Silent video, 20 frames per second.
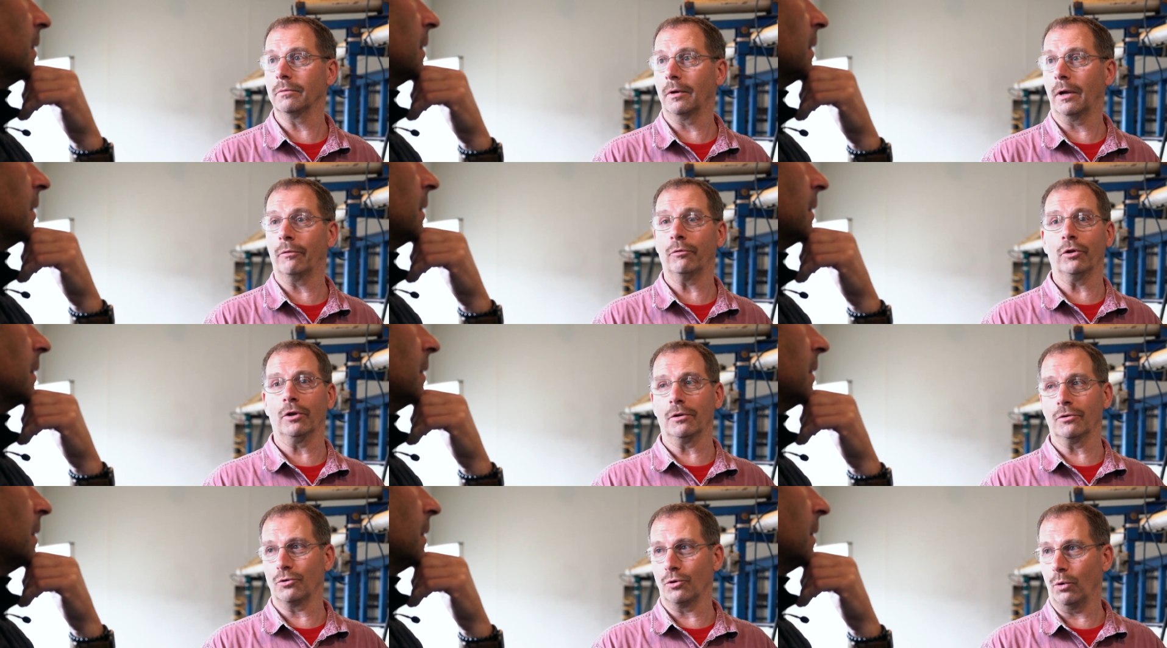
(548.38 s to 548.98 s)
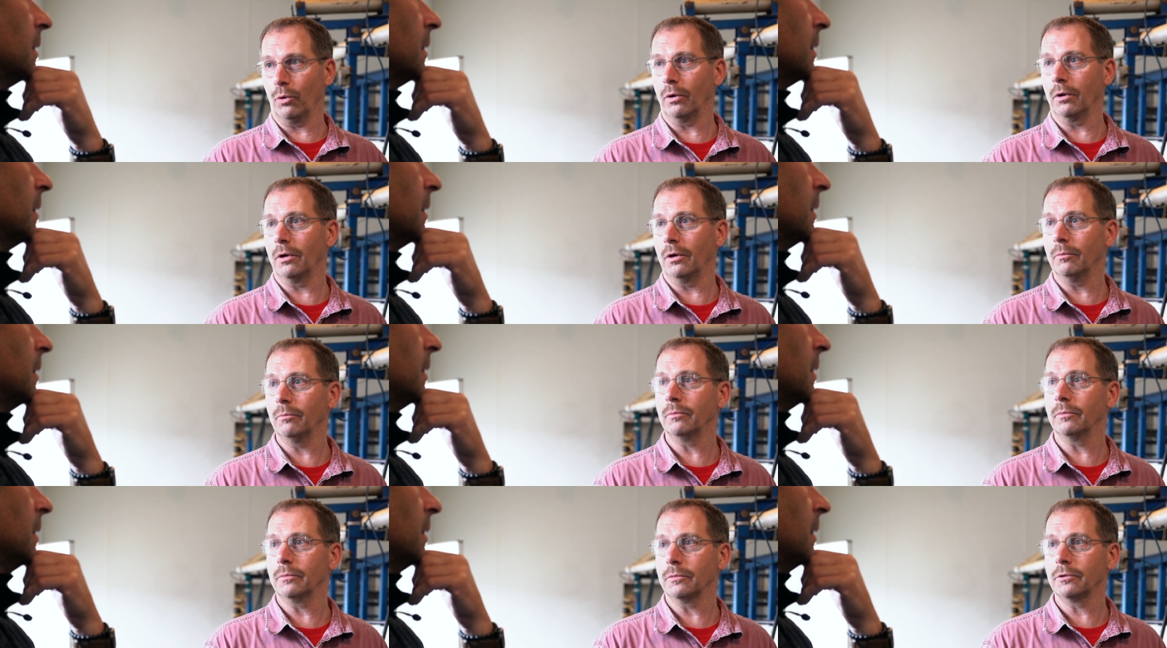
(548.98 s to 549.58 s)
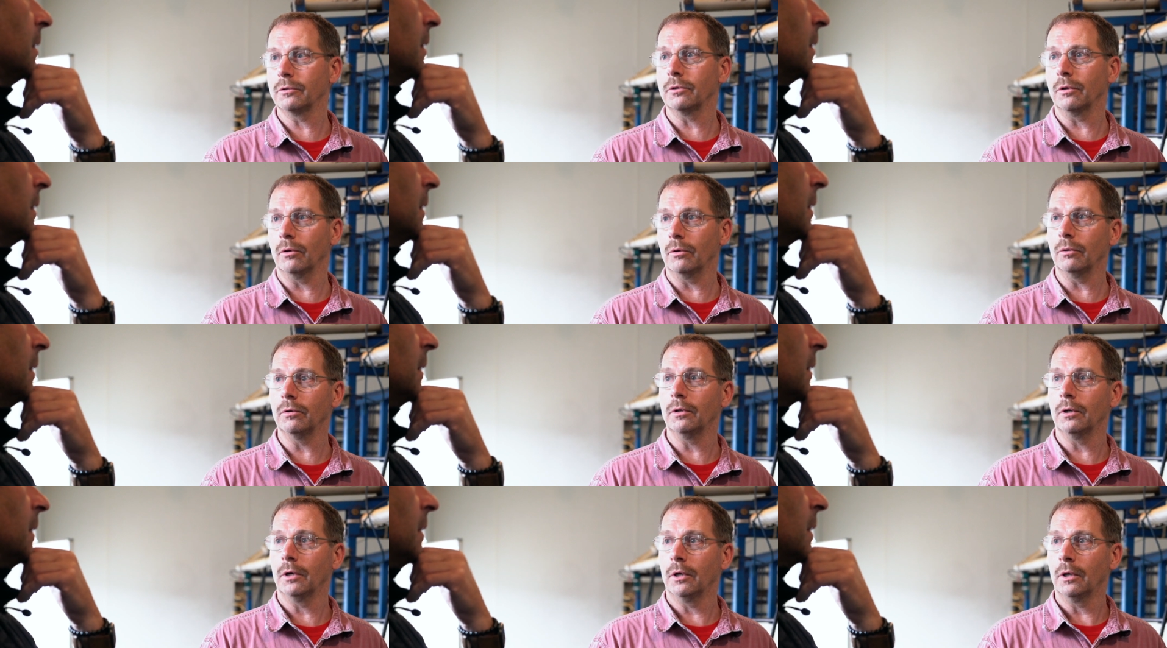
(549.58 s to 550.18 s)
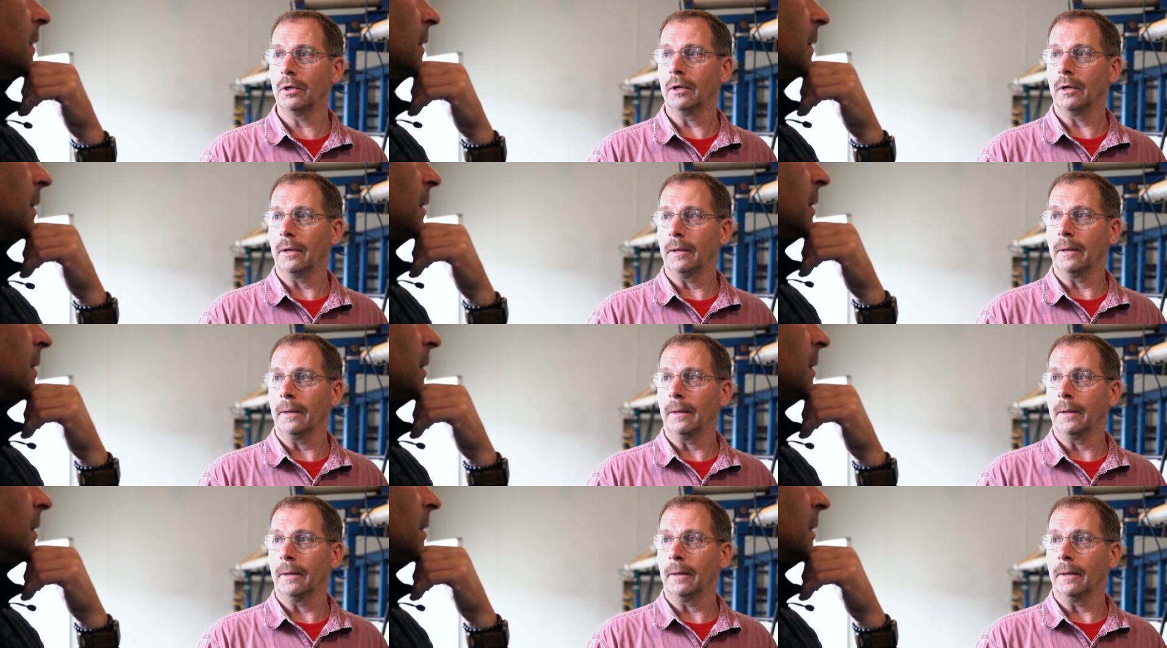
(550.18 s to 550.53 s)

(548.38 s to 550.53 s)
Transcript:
Speaker 1: everything's going up. So.